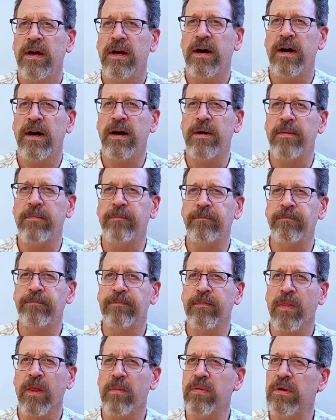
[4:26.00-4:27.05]

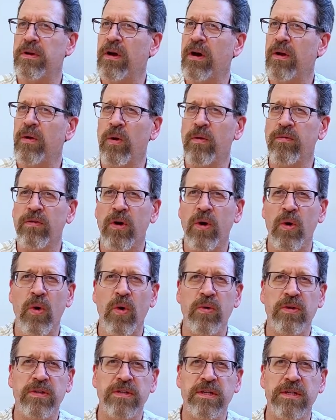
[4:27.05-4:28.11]
but not over
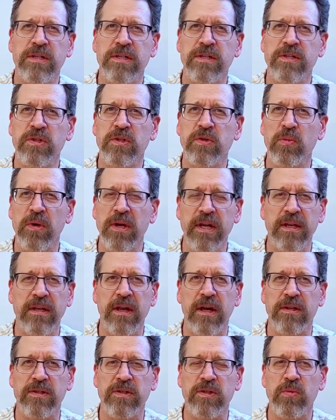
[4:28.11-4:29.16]
oaked. Just a
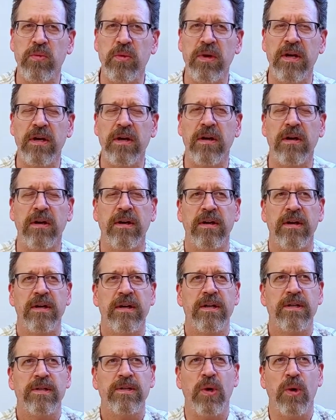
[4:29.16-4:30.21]
sweeter.
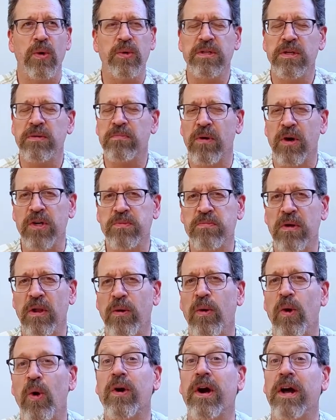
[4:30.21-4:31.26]
Toasted
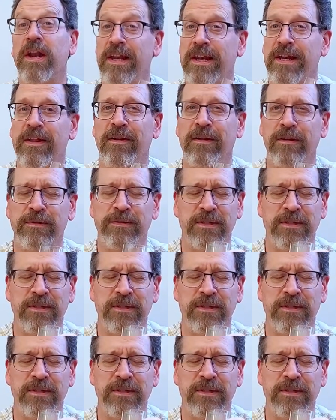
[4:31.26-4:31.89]
marshmallow oak. I need another little